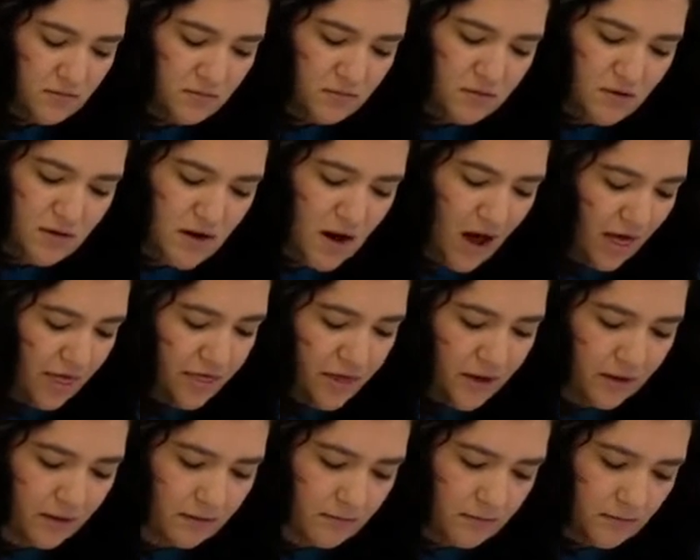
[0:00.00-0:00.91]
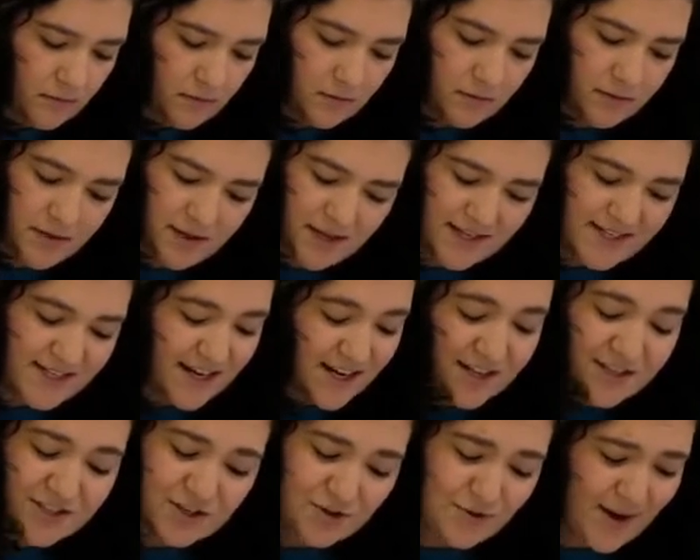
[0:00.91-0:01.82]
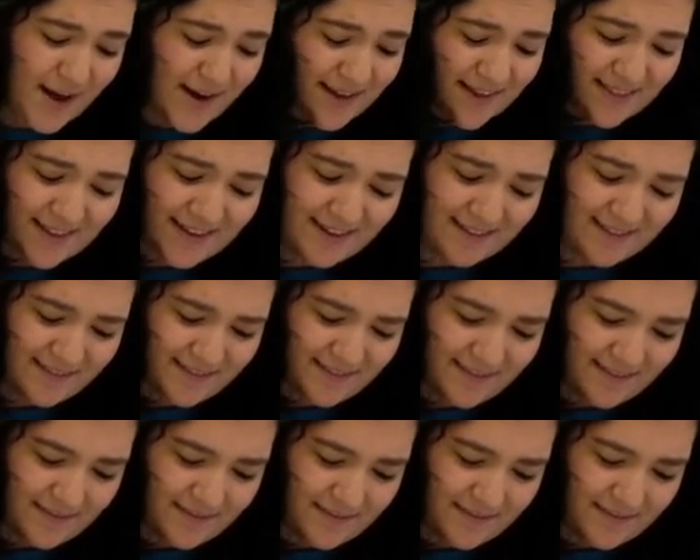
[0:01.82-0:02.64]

nothing. It didn't do anything.